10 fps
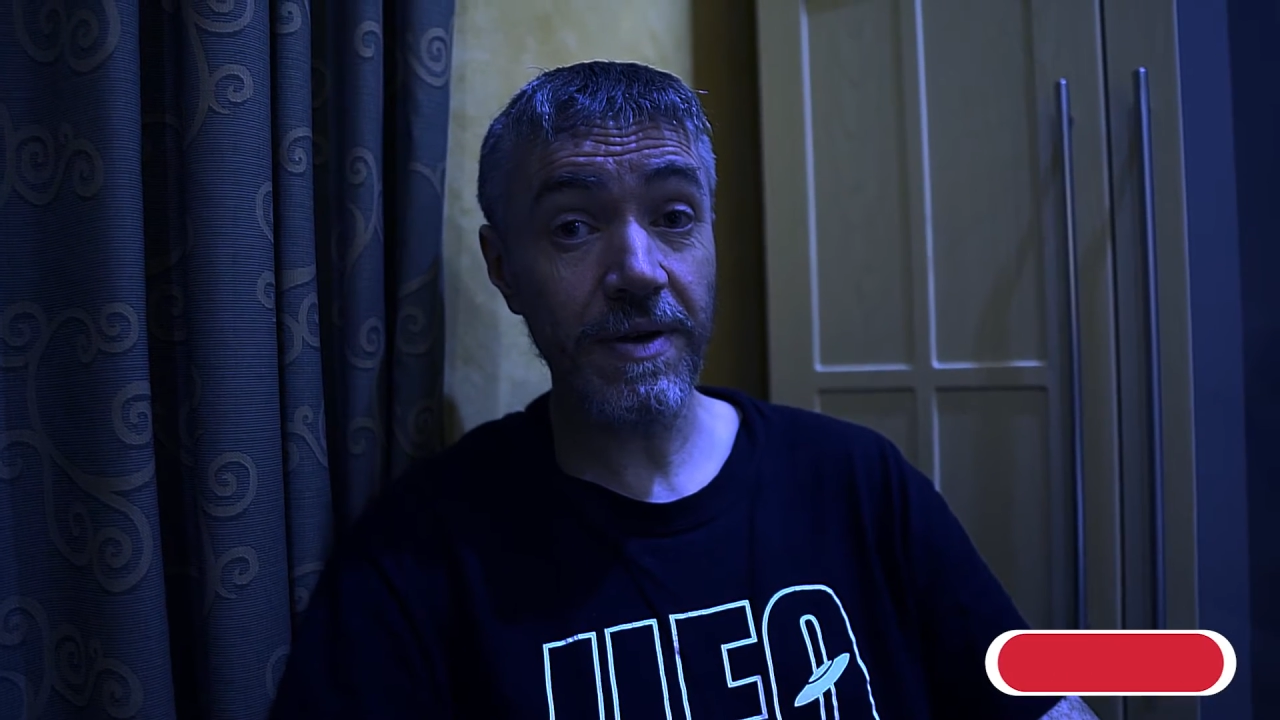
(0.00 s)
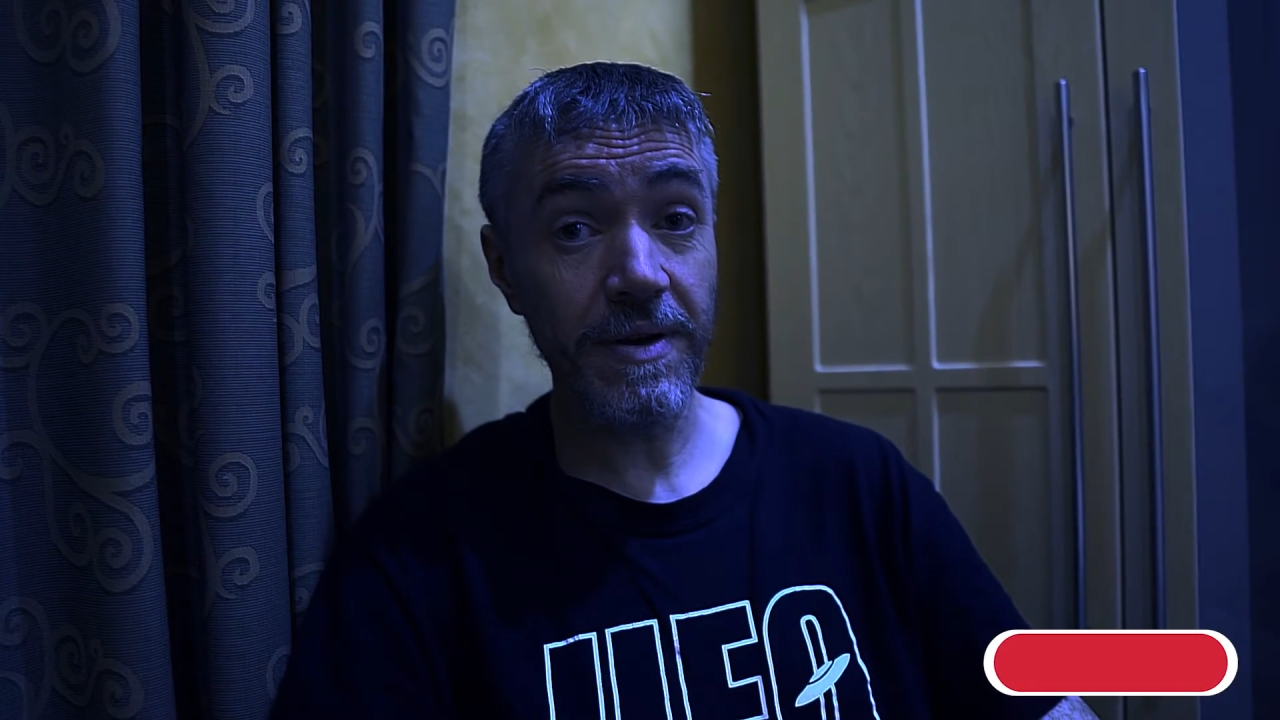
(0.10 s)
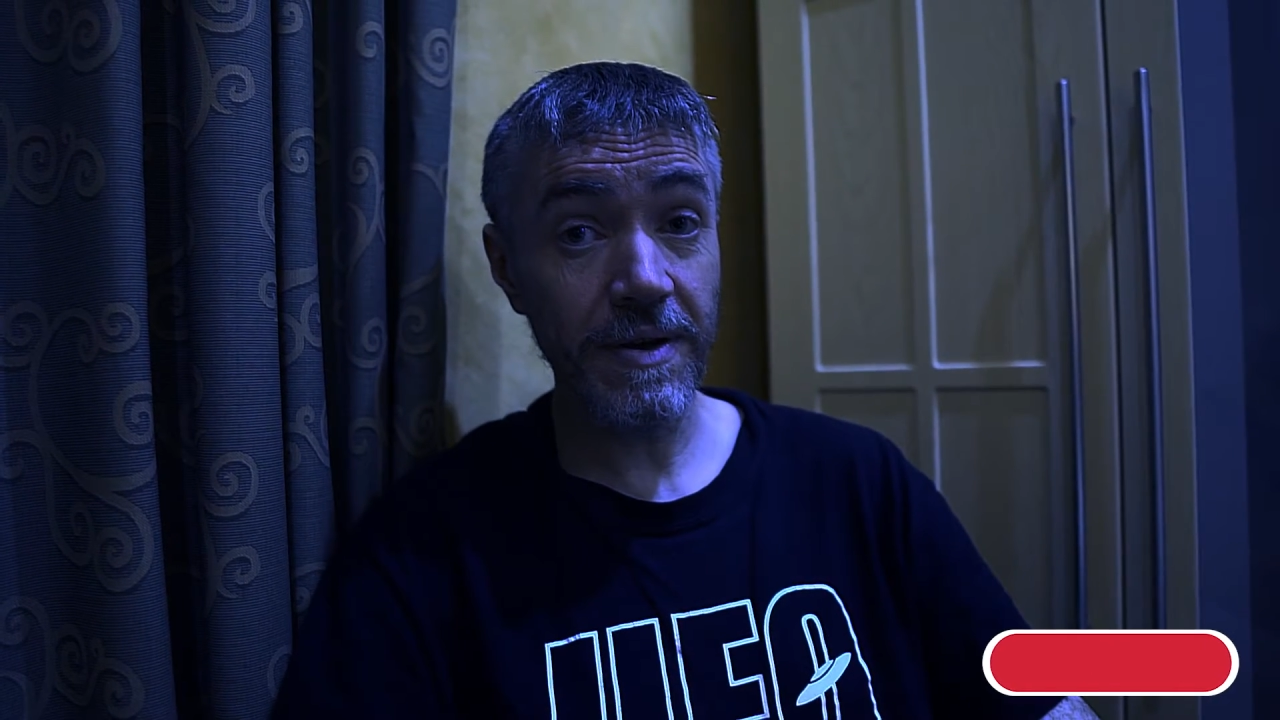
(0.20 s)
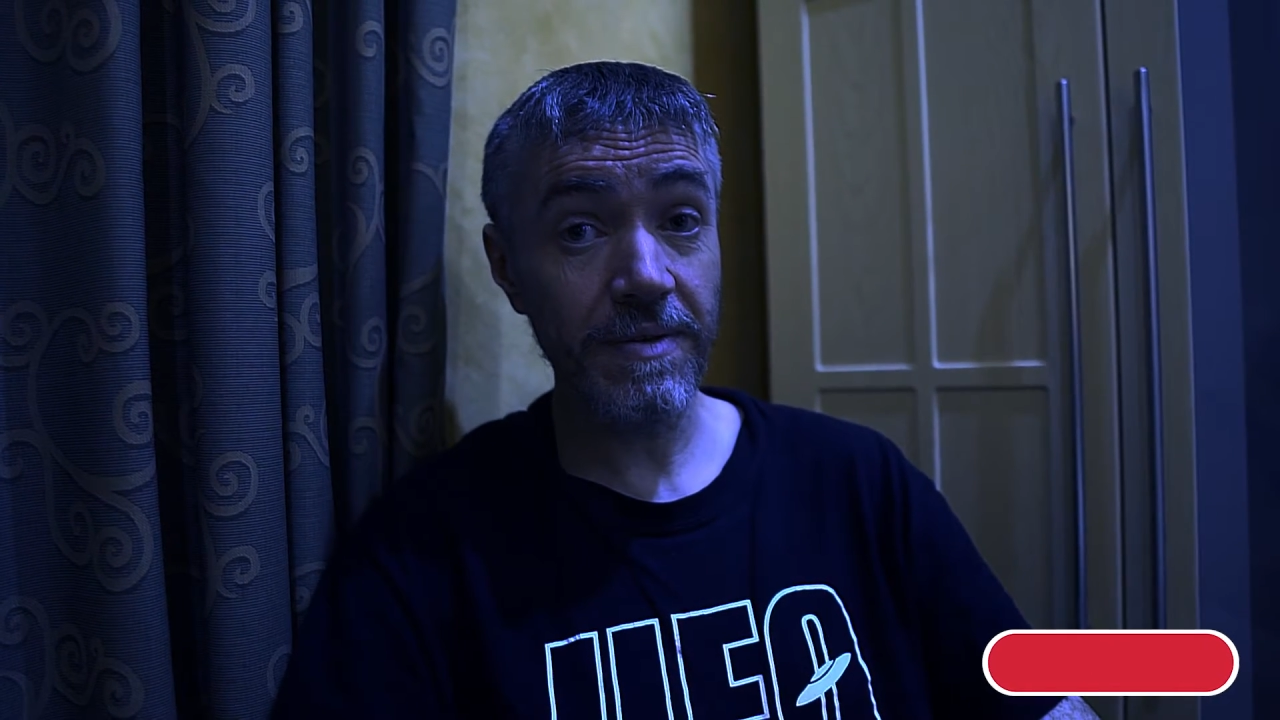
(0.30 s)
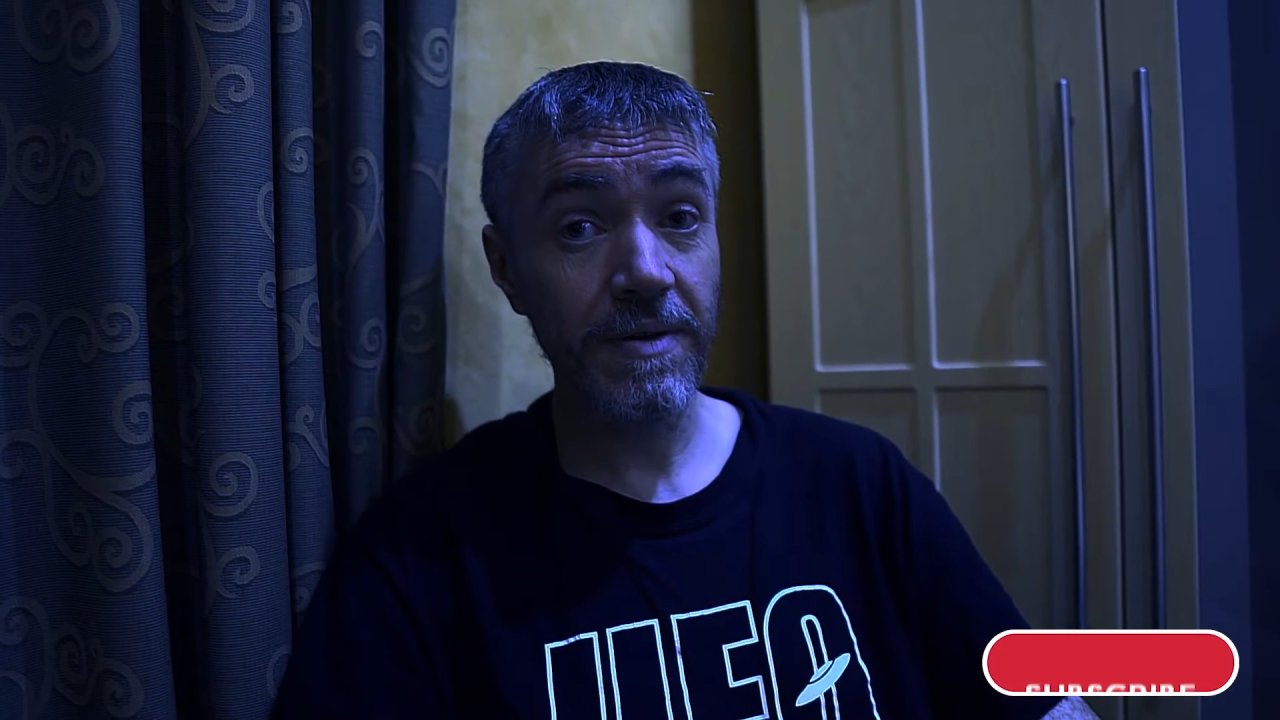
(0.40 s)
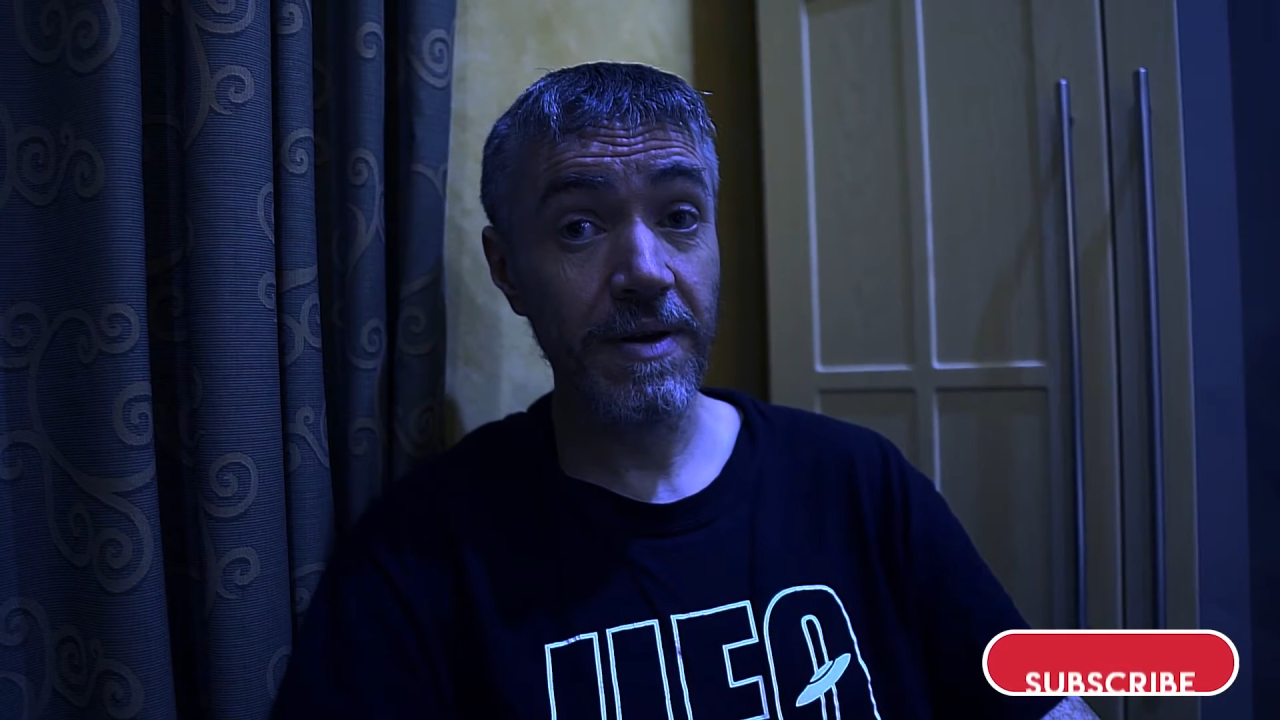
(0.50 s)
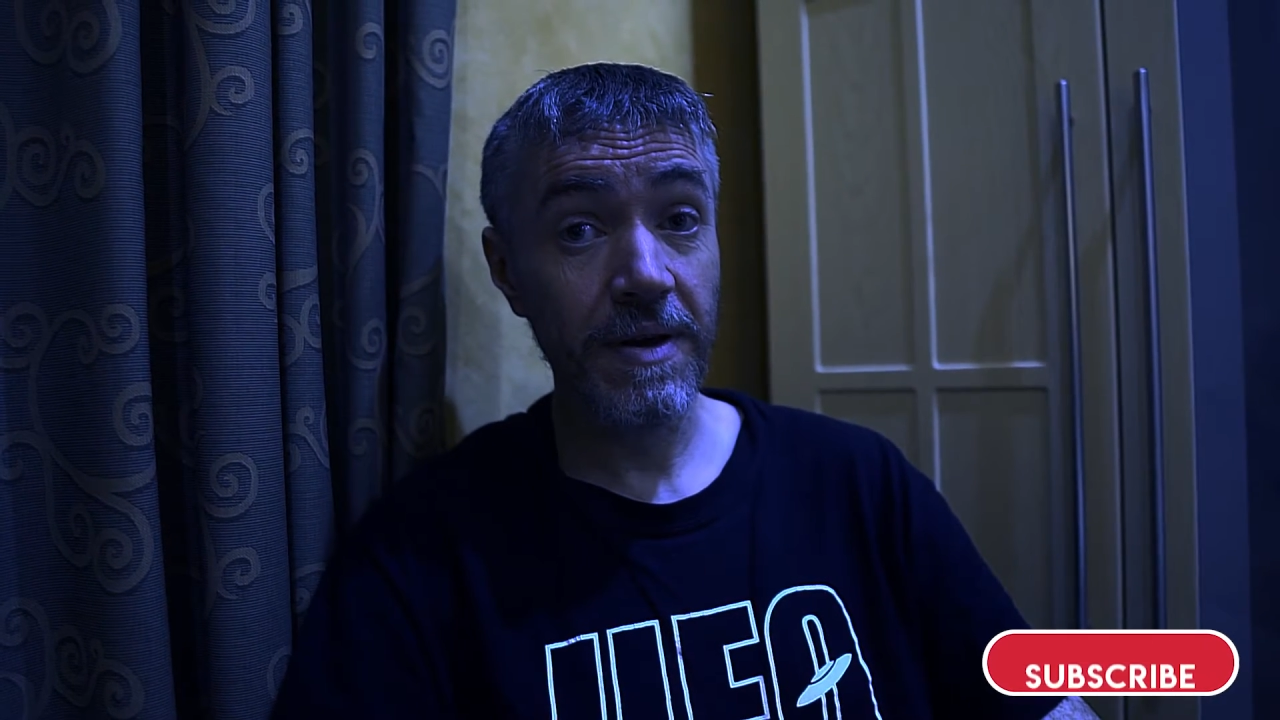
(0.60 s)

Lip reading: it hit.